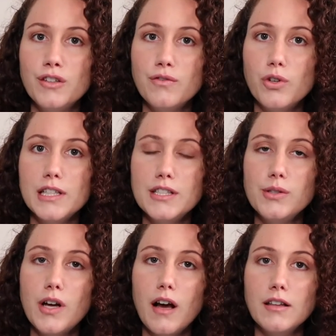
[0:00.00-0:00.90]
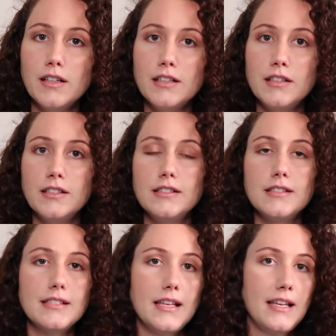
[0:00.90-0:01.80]

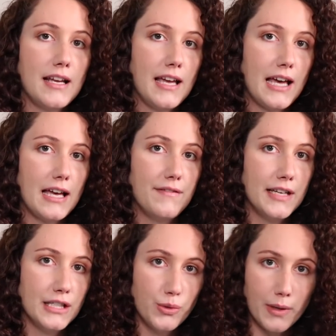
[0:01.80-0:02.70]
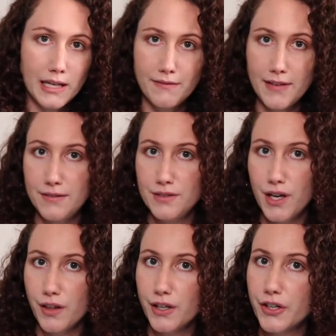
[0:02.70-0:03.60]
$42 and I have a
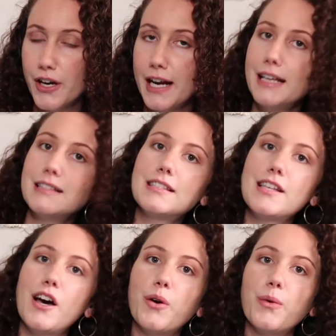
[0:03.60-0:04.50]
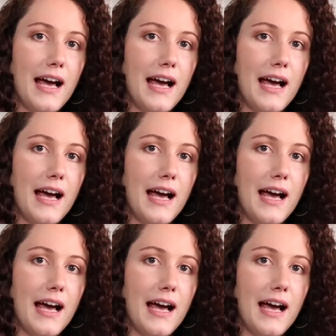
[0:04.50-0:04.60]
$25 credit. So